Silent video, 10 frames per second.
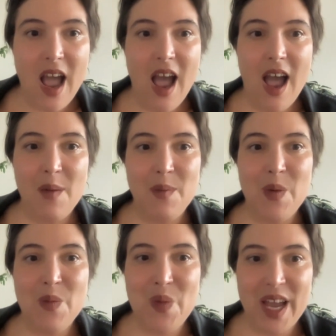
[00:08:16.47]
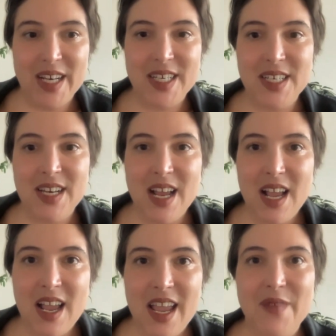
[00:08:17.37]
But
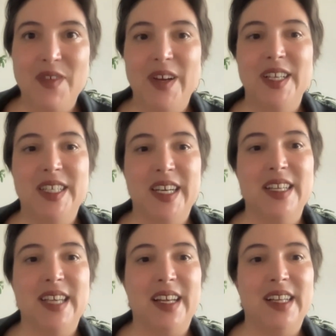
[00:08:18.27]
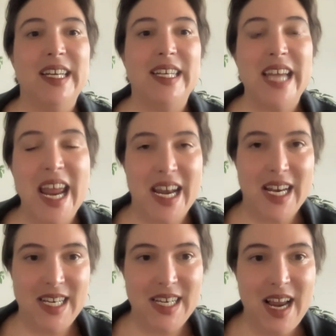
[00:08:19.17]
if there is genocidal
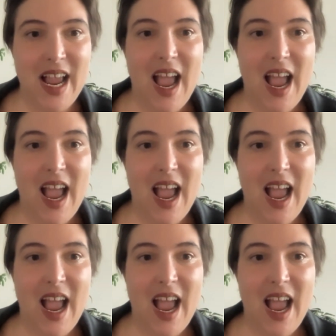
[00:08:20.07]
intent,